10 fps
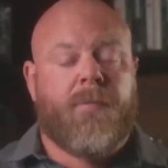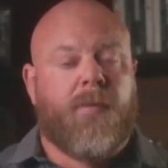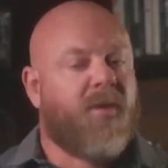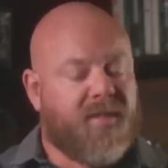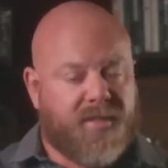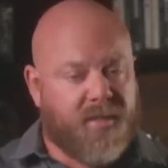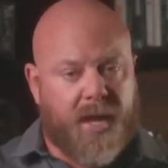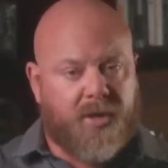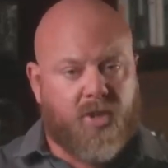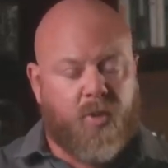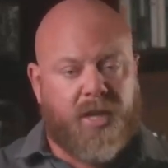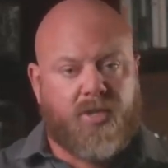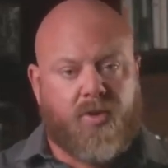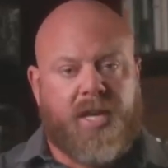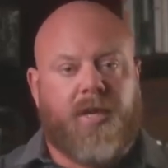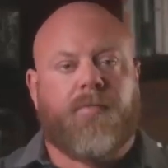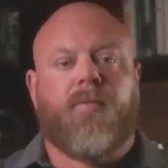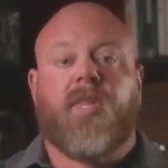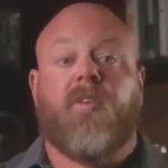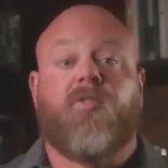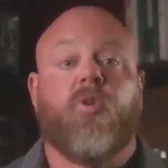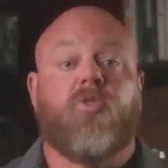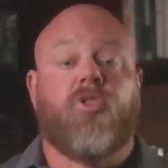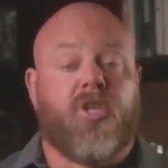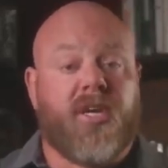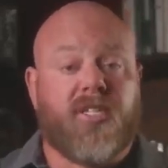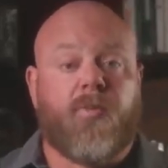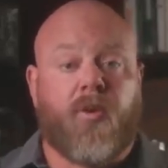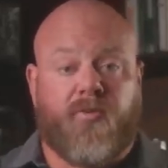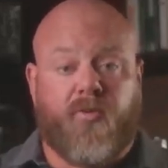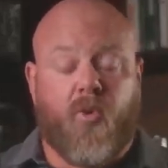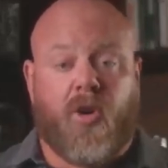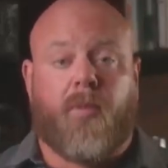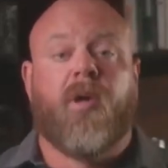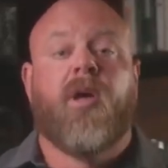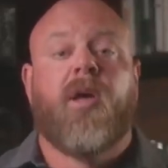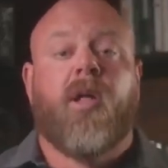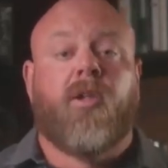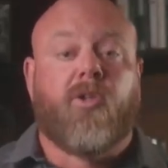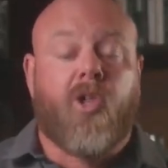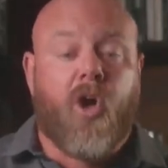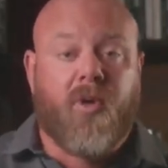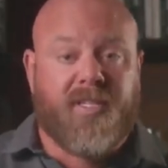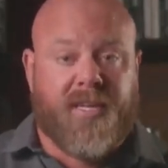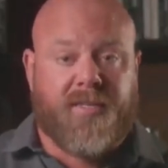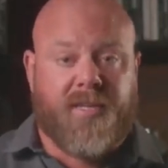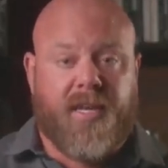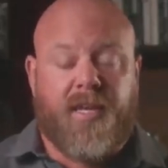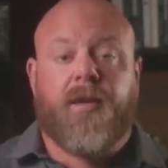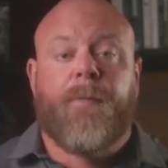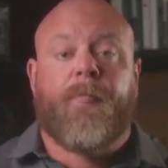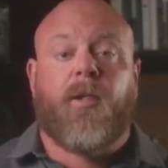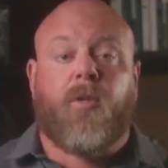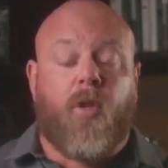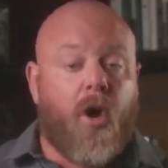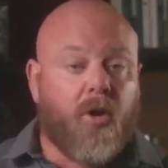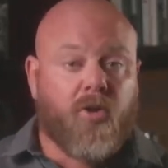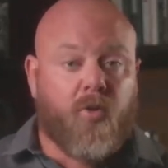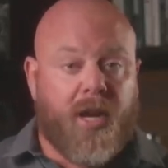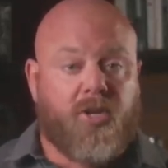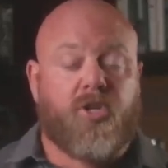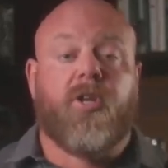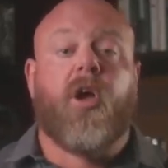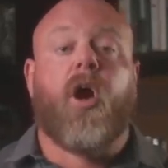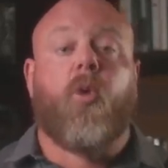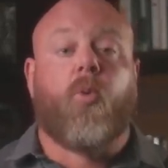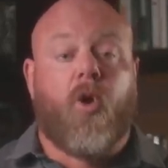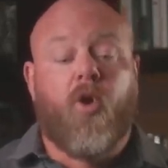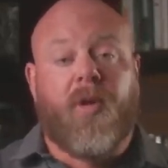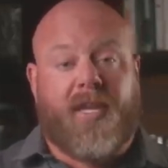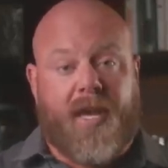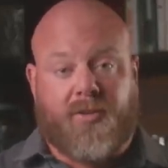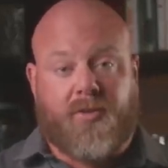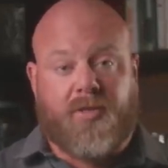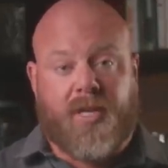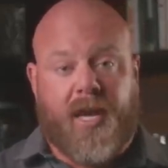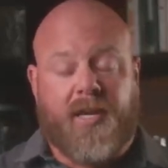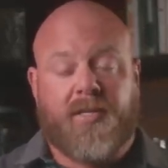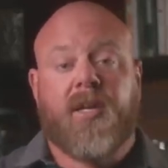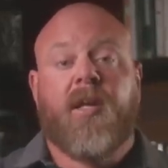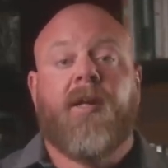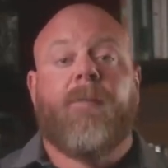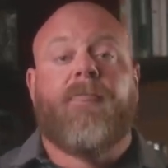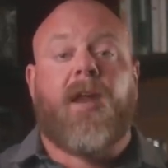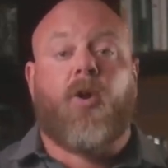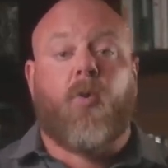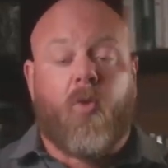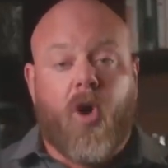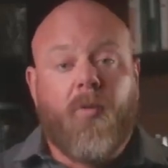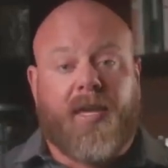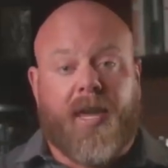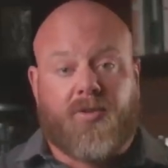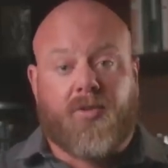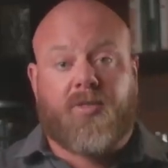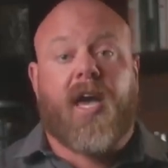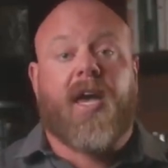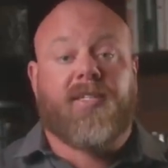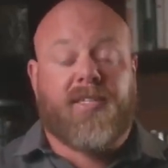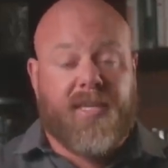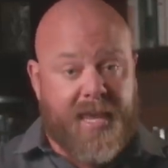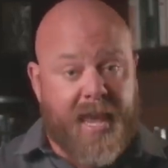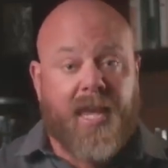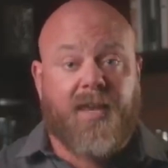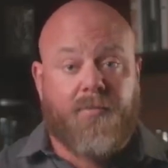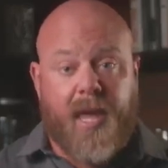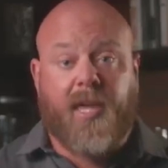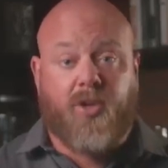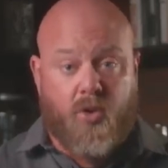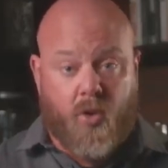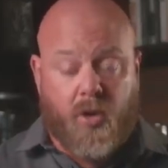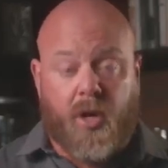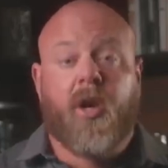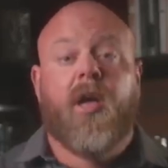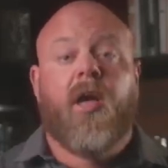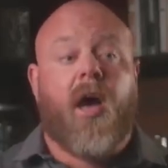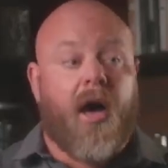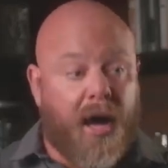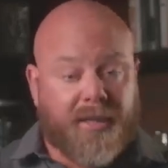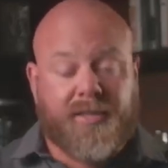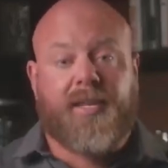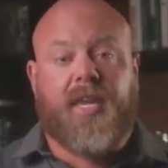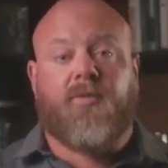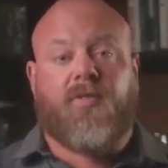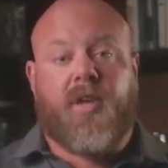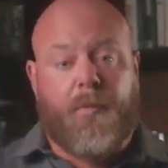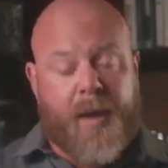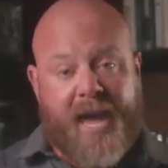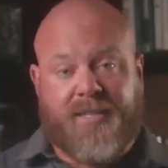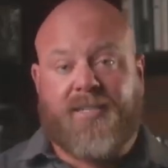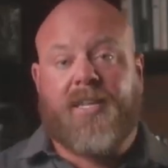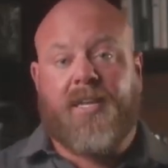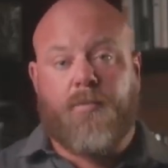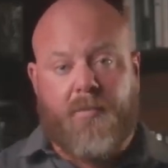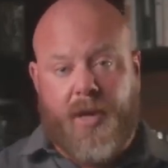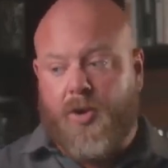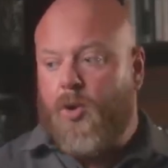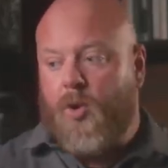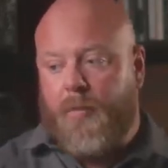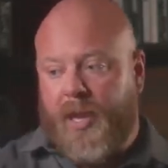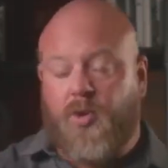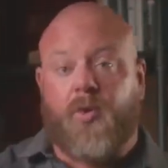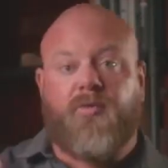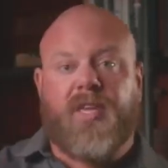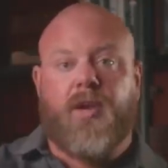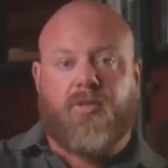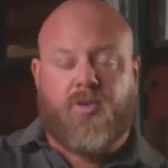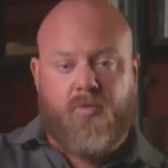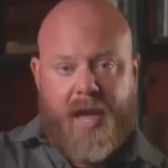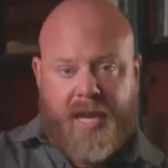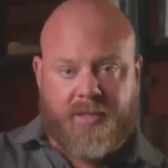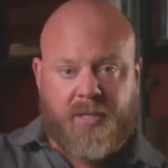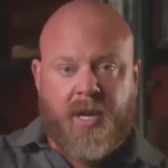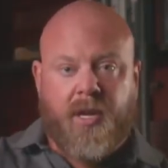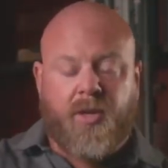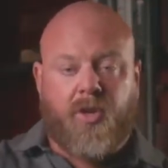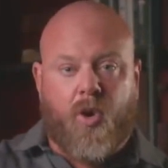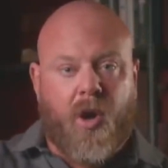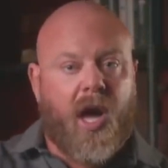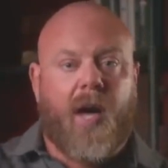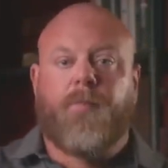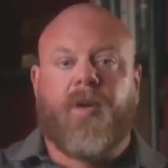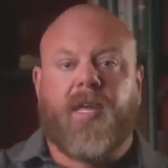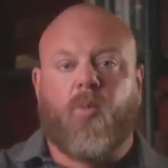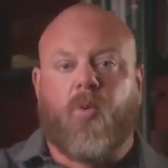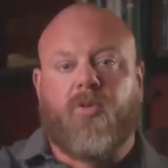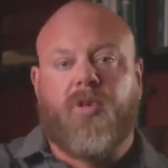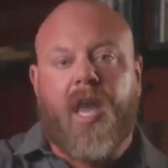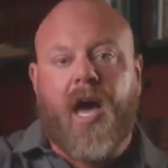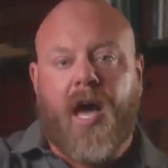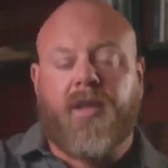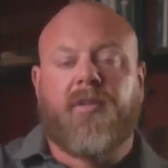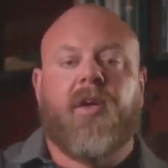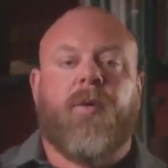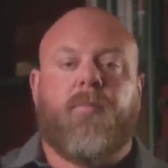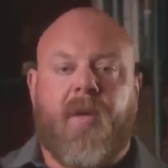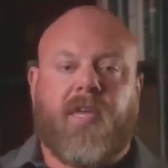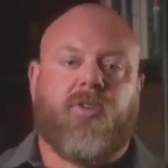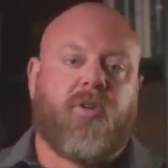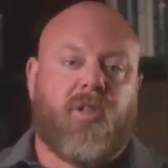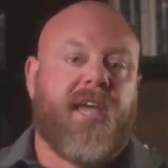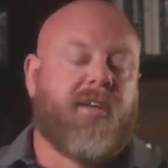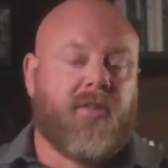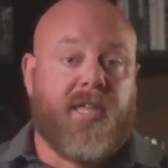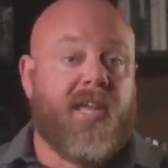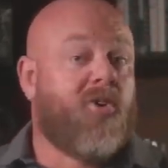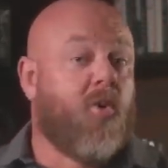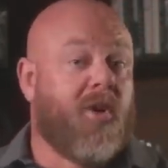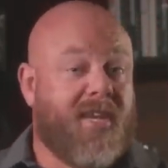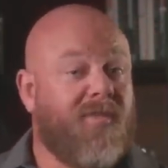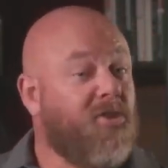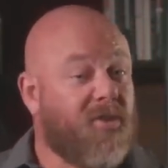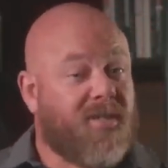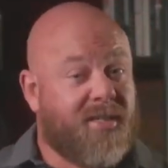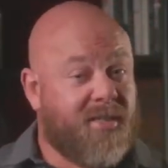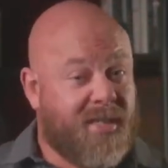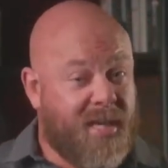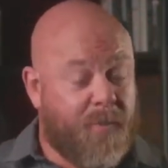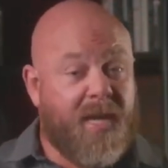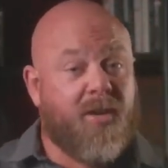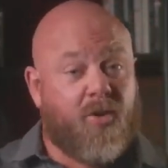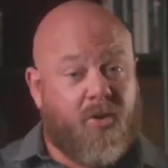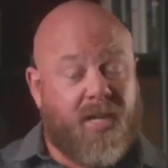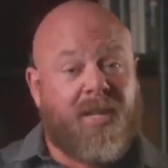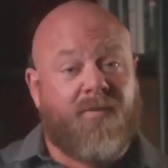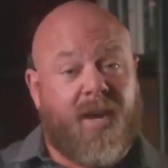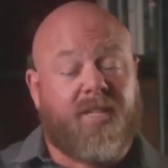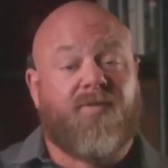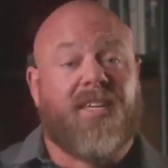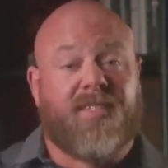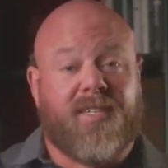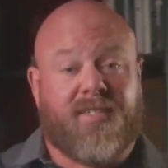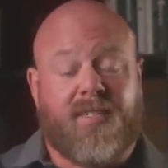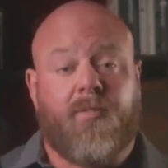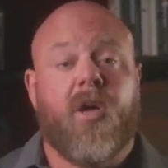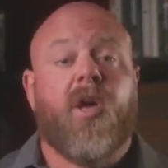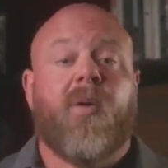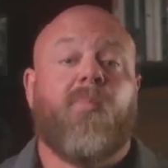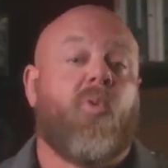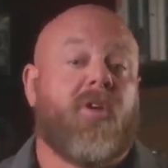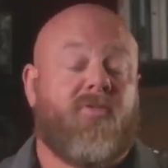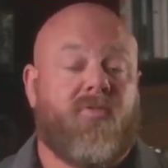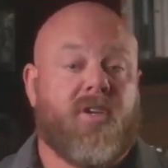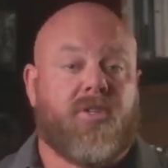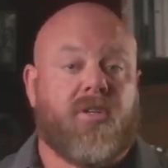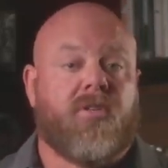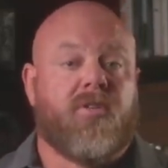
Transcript: But this is not a two-way street. If you just perform low intensity, long duration aerobic exercise, that aerobic exercise can make your oxidative capacity better or make your VO2 max go up, but it will not make your glycolytic or even your CP, your creatine phosphate system, more efficient.